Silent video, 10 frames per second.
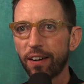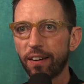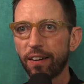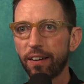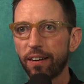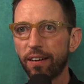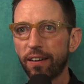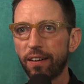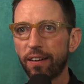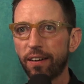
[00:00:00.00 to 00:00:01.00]

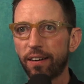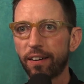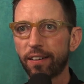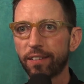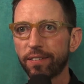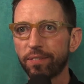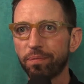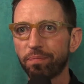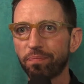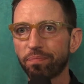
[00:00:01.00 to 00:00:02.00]

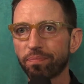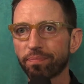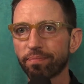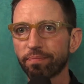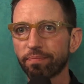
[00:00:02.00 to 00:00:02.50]
(not speaking)